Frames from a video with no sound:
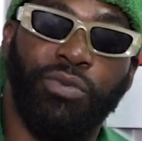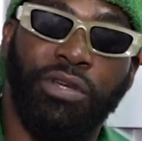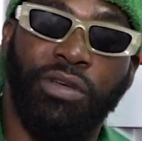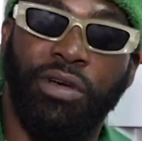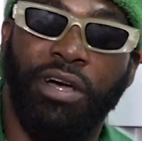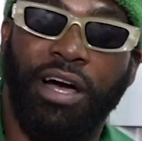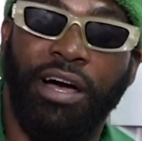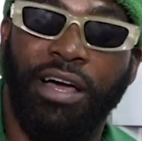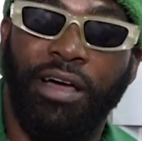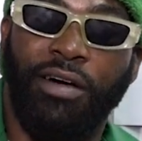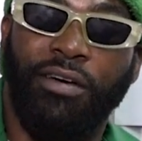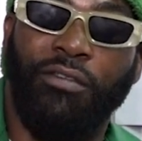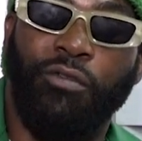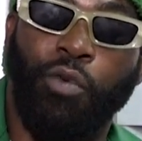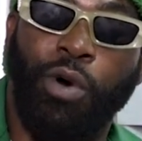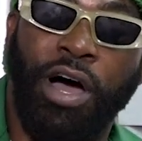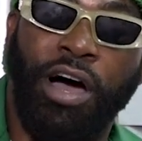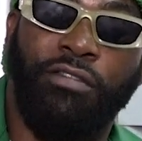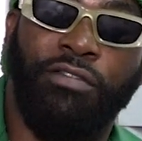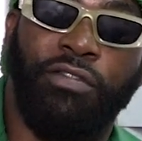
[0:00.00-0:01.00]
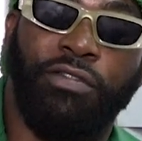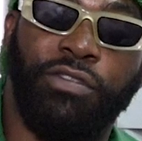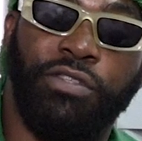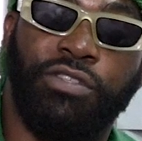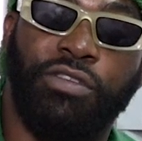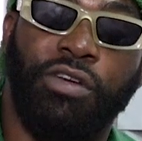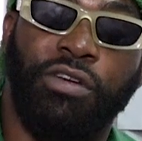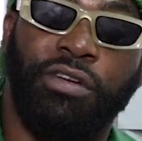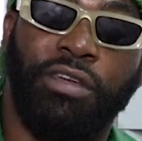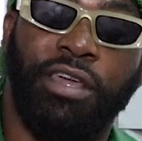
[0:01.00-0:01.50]
We have
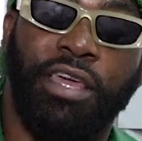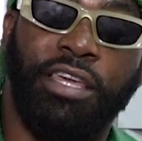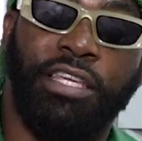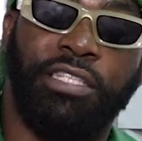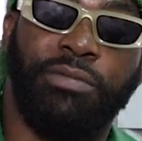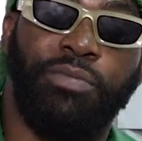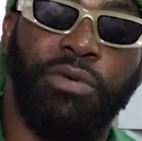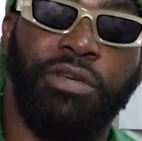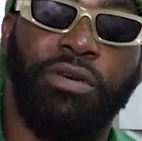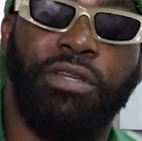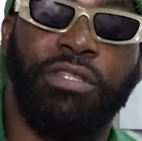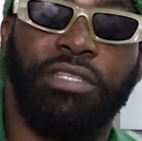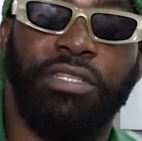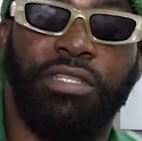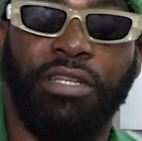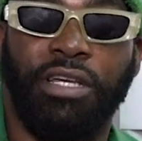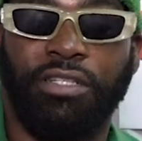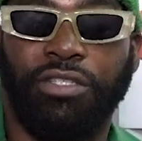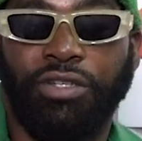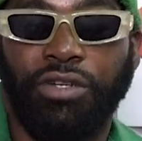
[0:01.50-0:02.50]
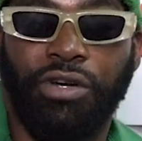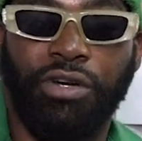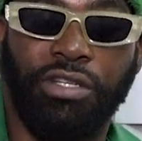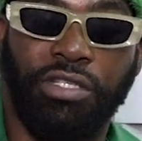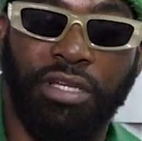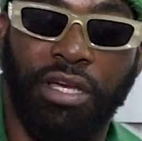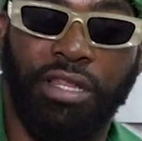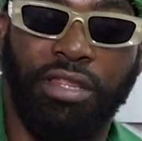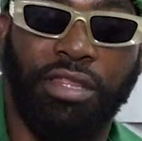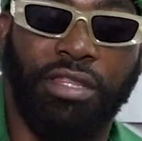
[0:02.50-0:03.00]
certain experience in a
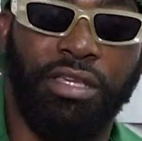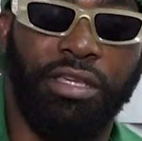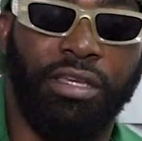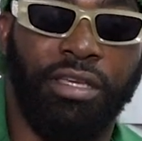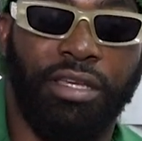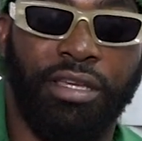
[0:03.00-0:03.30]
church and been